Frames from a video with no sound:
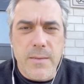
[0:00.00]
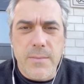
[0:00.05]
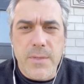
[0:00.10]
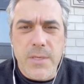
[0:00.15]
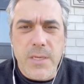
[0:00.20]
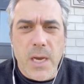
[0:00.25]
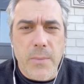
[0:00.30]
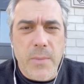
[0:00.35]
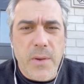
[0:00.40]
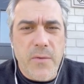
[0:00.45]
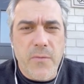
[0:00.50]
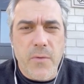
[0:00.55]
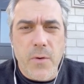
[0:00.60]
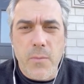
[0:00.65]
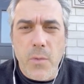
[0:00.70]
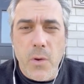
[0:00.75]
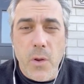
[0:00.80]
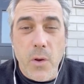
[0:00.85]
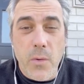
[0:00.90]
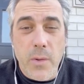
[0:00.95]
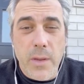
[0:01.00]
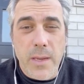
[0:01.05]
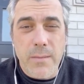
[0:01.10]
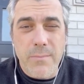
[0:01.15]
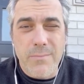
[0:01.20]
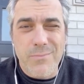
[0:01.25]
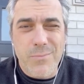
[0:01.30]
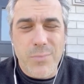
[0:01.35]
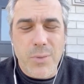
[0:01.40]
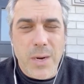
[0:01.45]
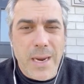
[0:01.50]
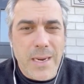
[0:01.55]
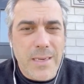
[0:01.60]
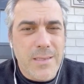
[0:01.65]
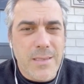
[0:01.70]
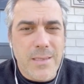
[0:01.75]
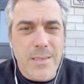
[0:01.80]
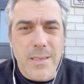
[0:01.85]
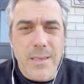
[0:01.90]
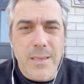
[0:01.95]
coming from knowing
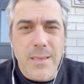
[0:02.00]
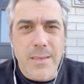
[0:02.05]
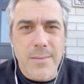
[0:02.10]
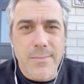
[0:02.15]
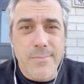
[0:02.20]
practically